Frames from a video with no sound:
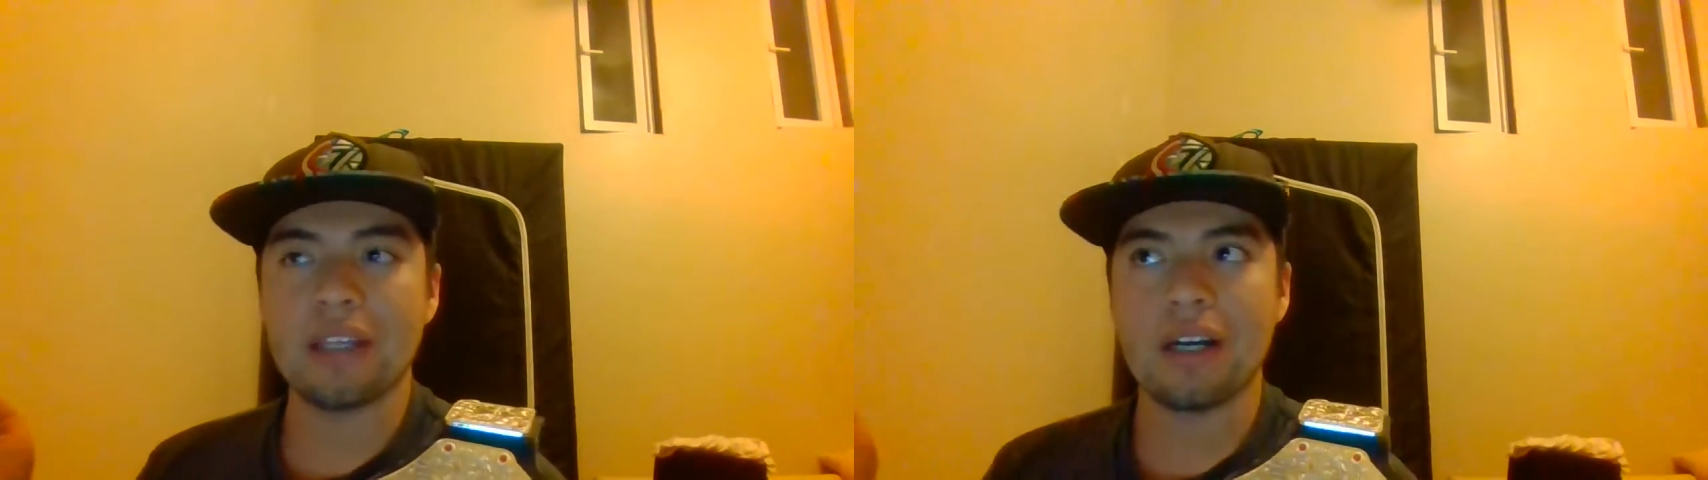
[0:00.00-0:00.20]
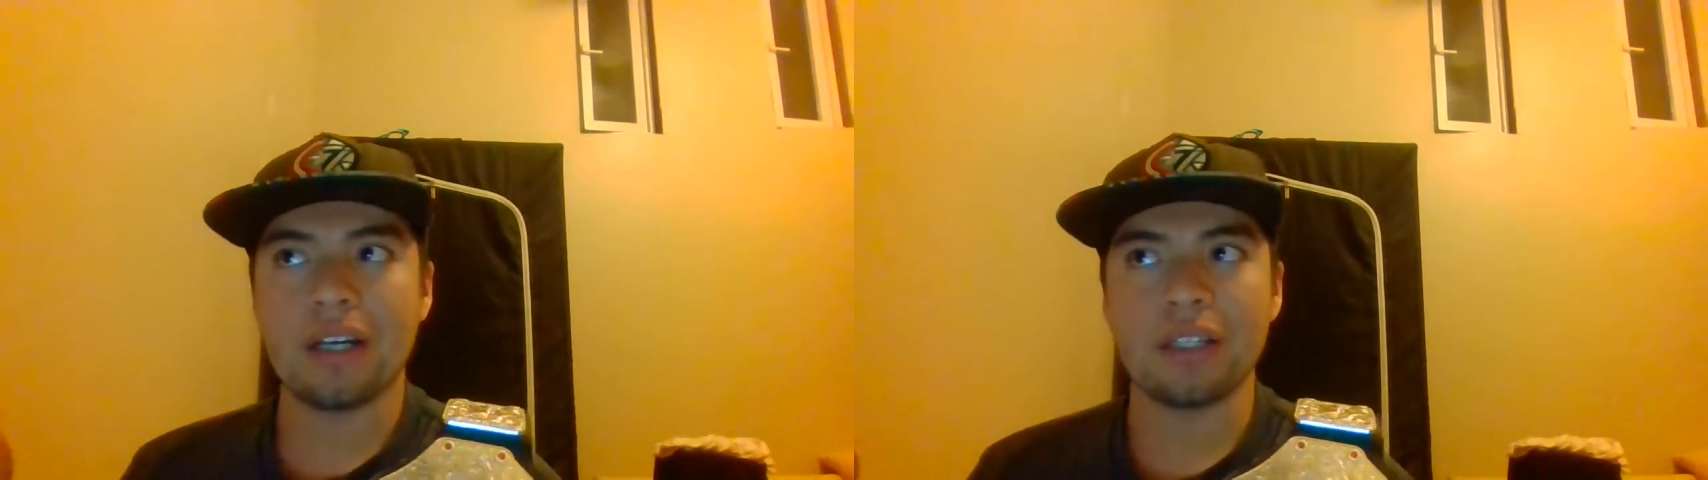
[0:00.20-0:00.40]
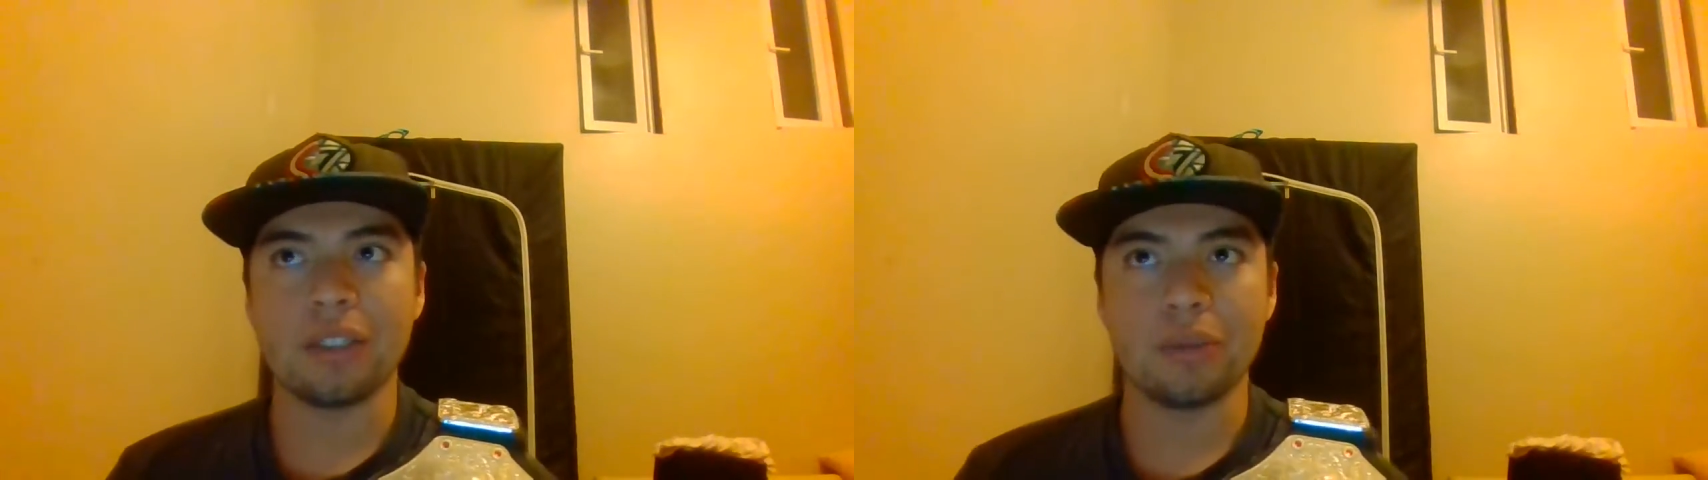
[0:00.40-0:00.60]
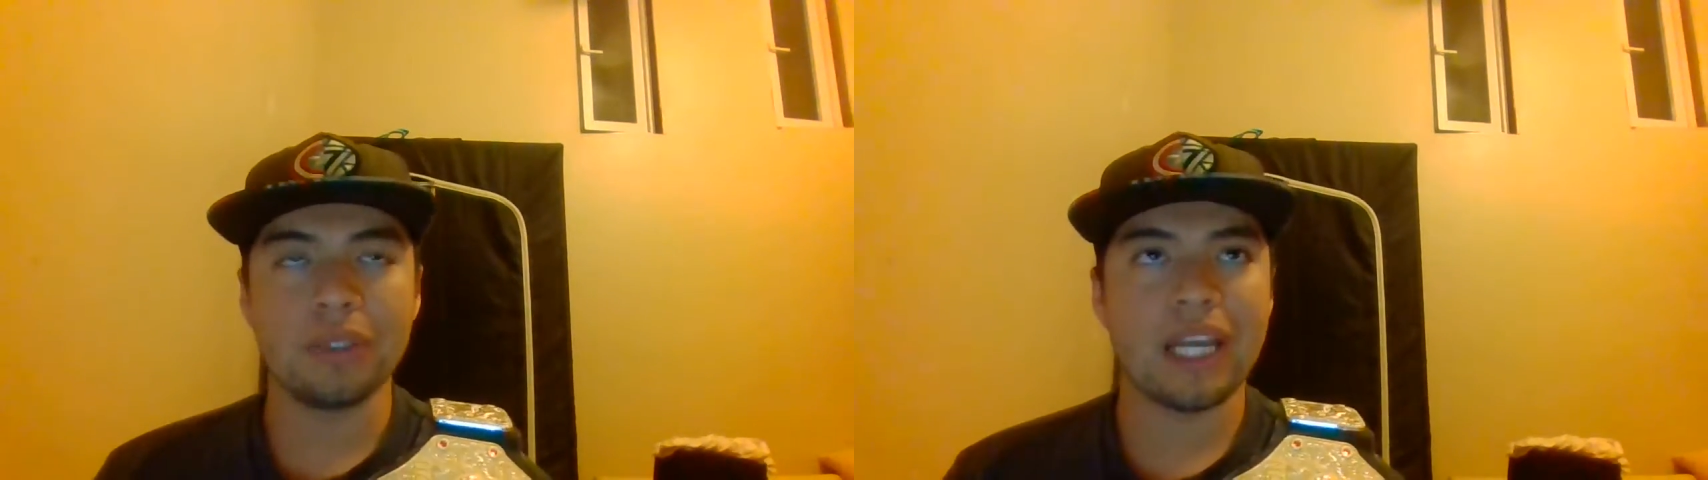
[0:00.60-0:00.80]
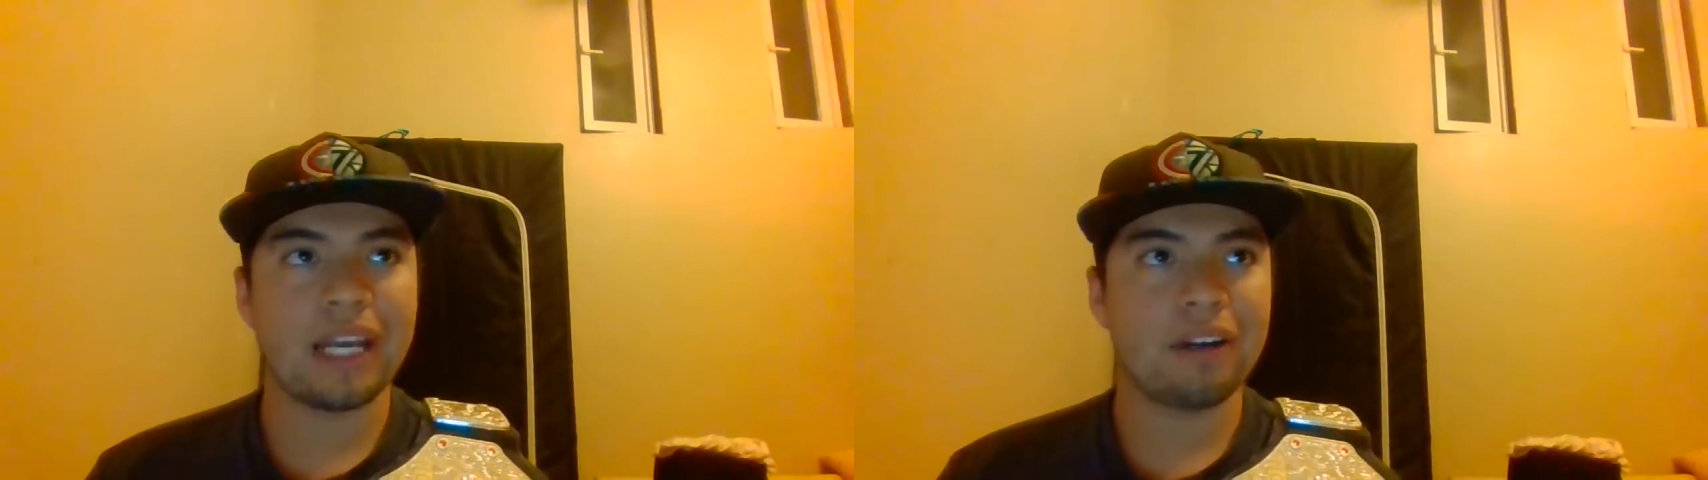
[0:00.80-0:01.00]

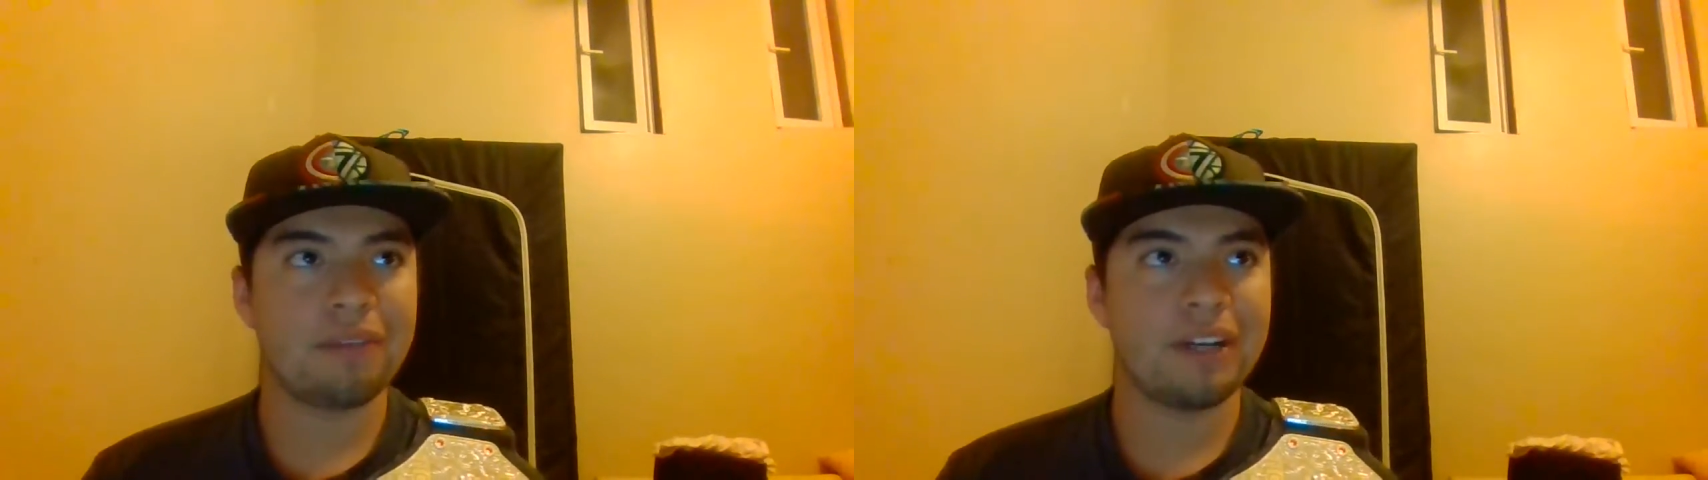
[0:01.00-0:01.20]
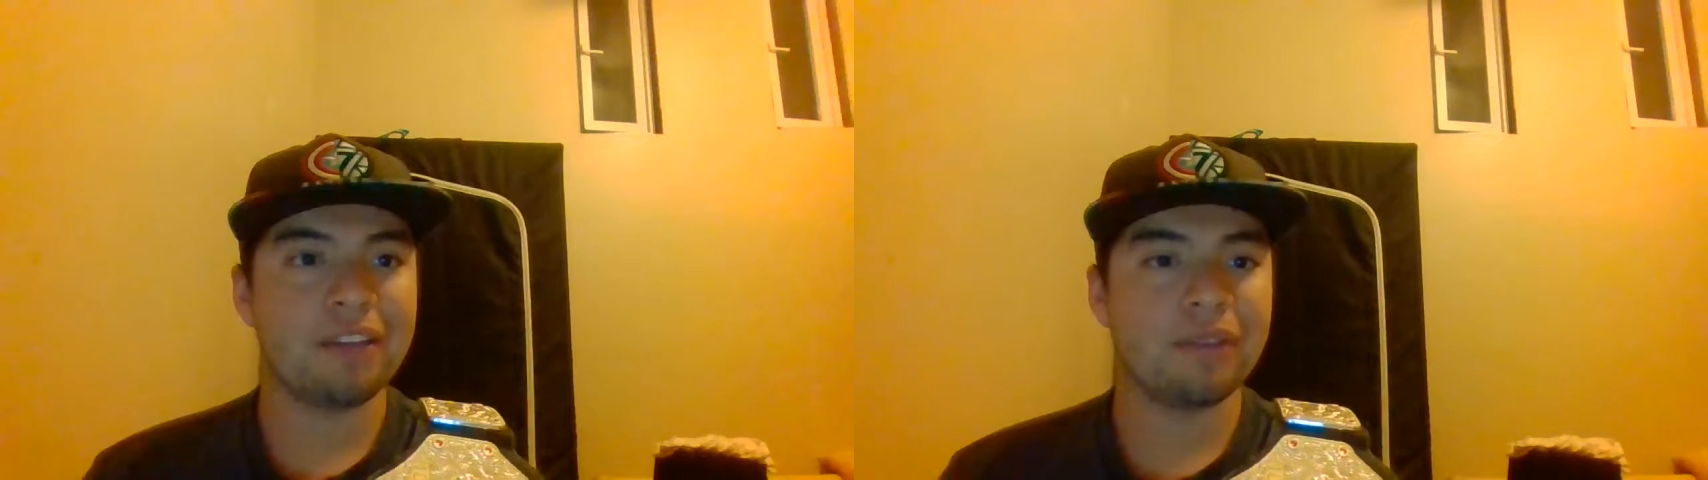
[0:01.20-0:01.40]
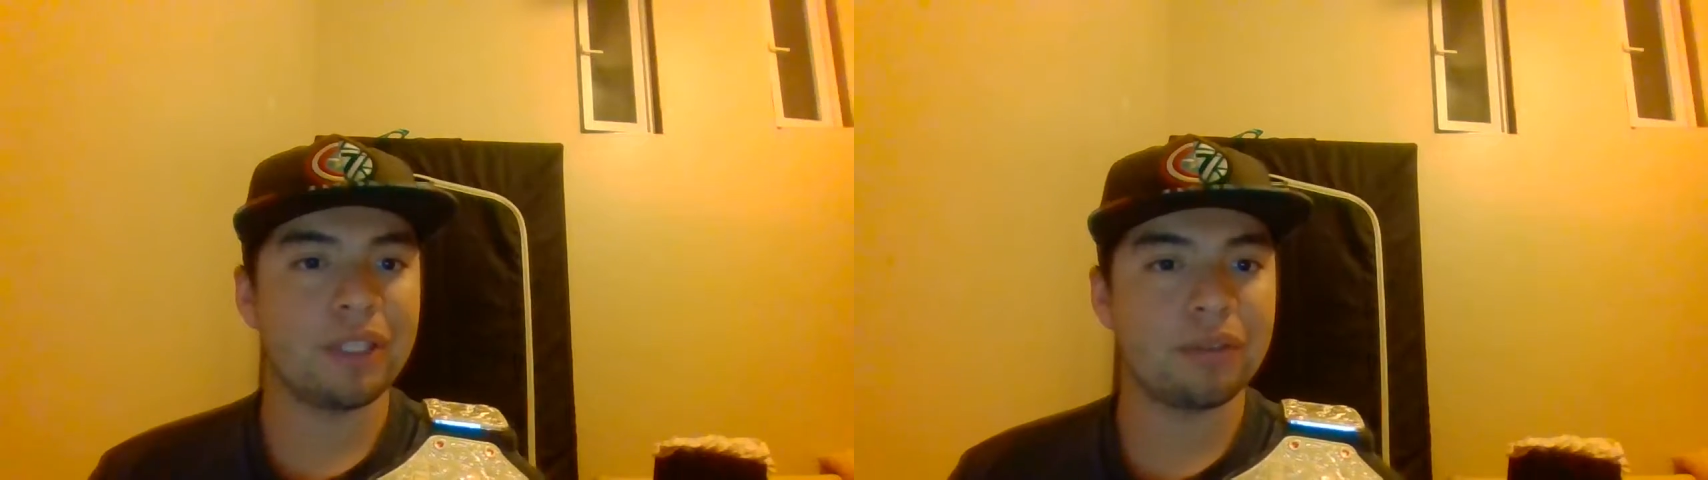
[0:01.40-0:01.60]
Gulak are fighting for the